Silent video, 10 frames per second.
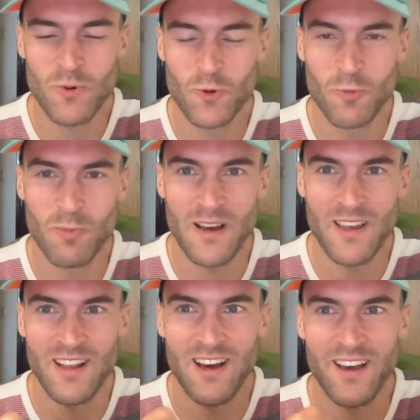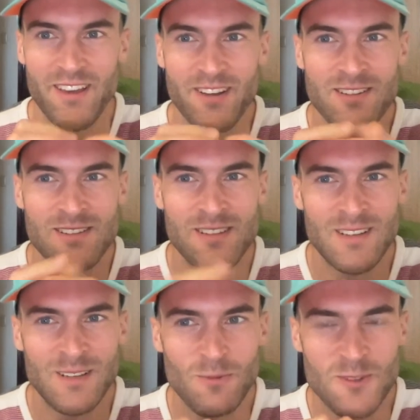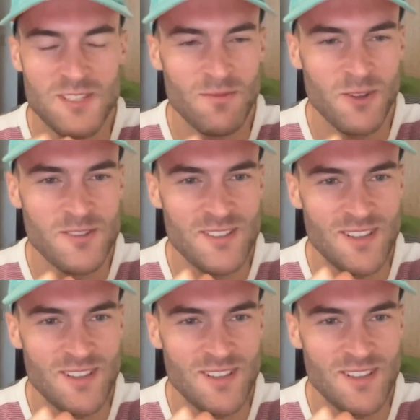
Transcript: mauled by a lion, what's the most